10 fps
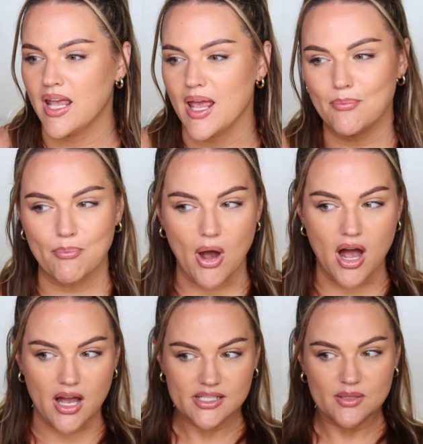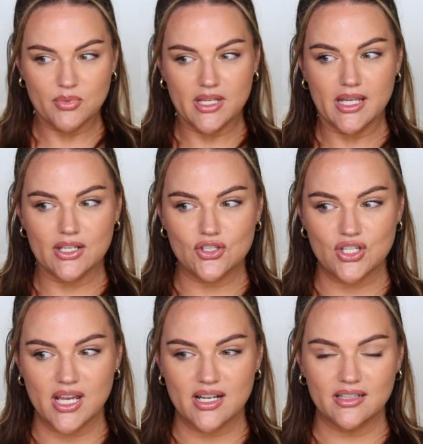and possibly get
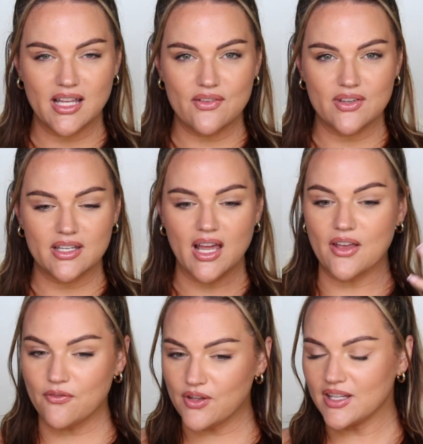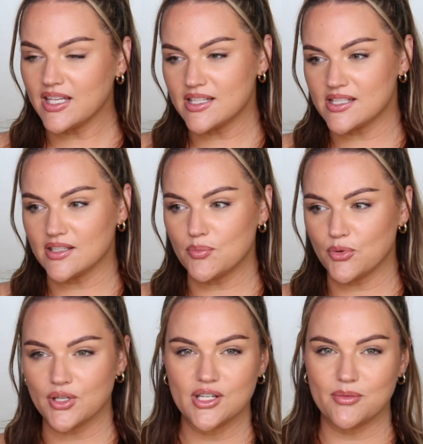shade 11, I feel like it's still a
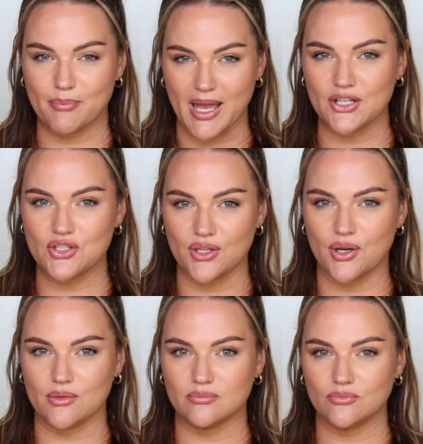pretty good match though.